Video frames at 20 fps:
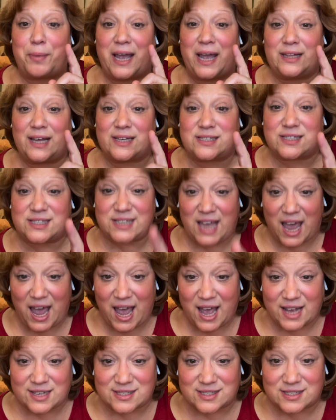less
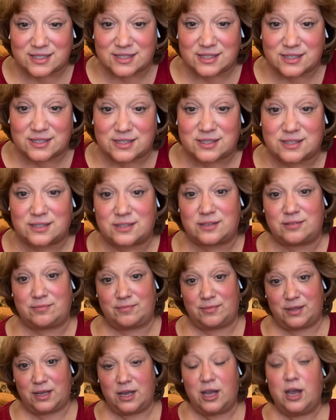taxes.
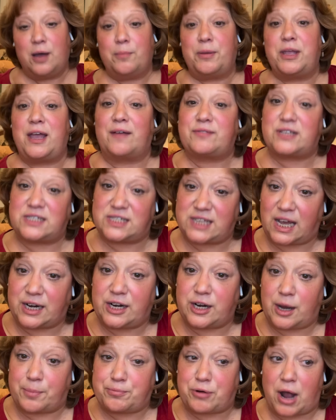But you have to set it
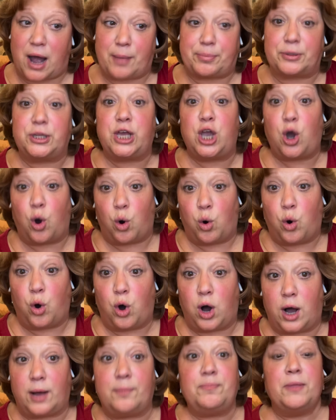up properly,
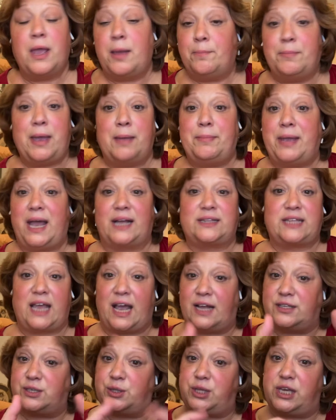or maybe at the
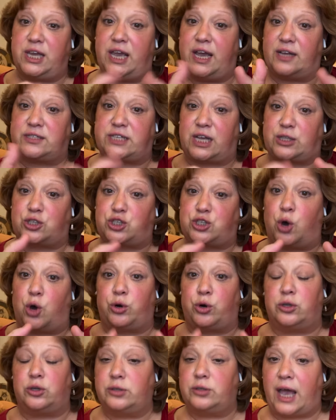end of the year, take the
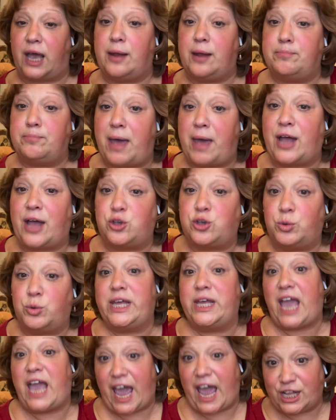total and
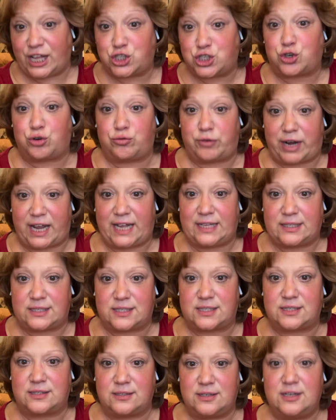manually enter it
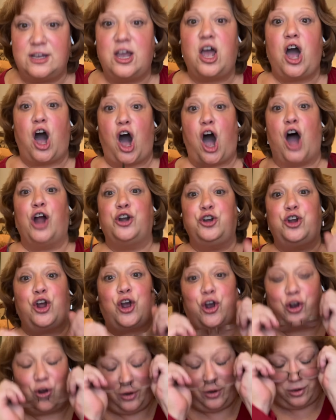
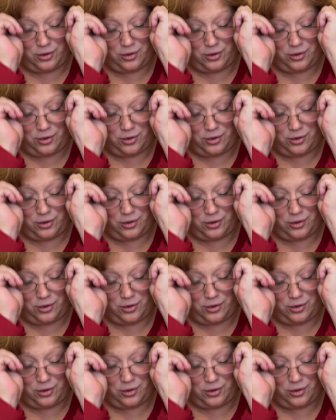under,